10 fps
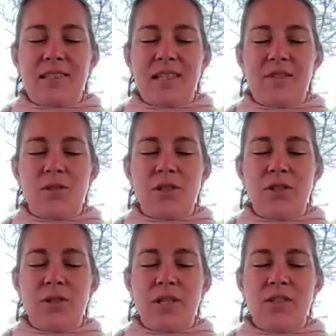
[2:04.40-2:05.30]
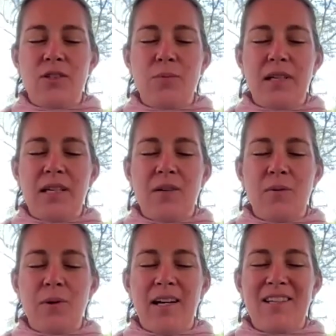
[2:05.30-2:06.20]
And all you're doing is you're bringing
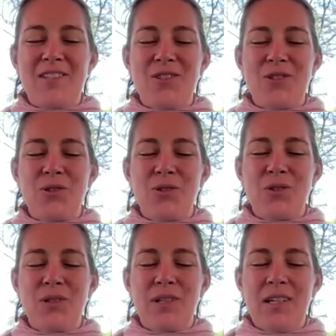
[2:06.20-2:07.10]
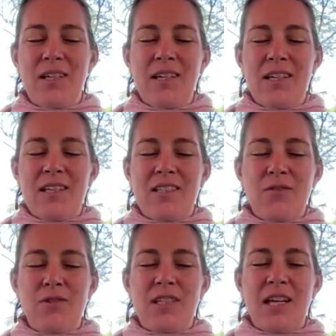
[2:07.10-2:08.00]
awareness to
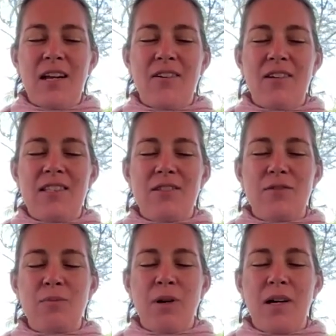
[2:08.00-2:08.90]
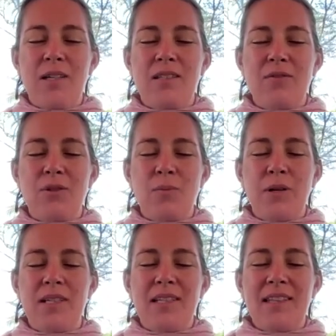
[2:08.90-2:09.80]
different areas, different parts of your
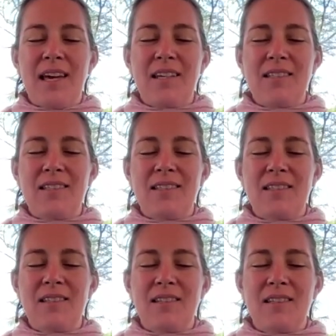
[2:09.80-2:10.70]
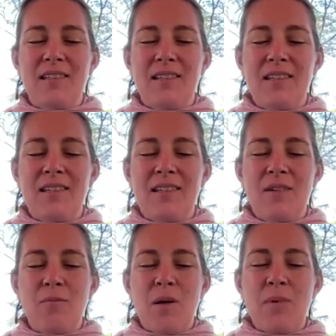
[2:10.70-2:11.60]
body that
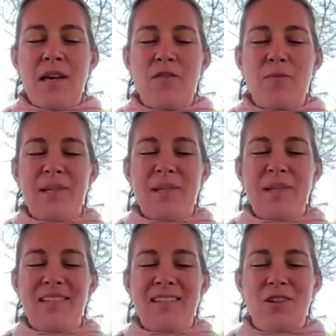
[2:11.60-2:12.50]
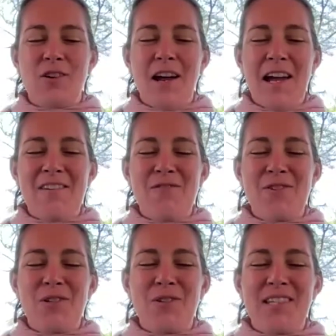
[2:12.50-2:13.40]
maybe have been crying
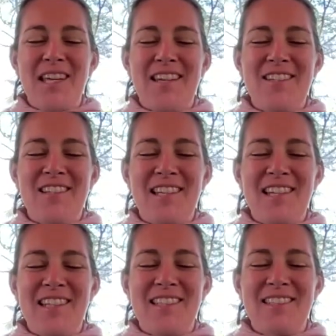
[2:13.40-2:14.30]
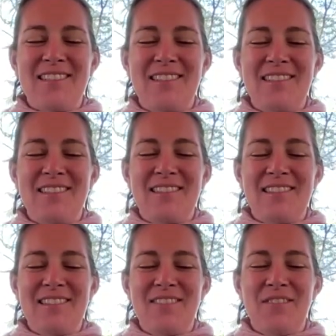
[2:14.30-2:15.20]
for your attention a little,
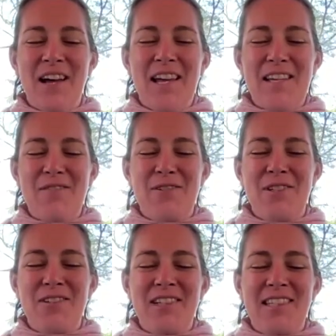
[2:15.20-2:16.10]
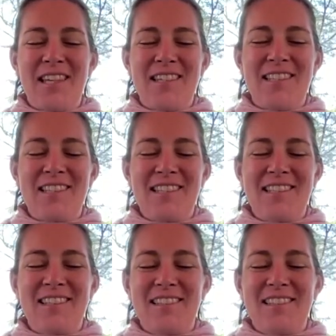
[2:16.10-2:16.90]
vying for your attention.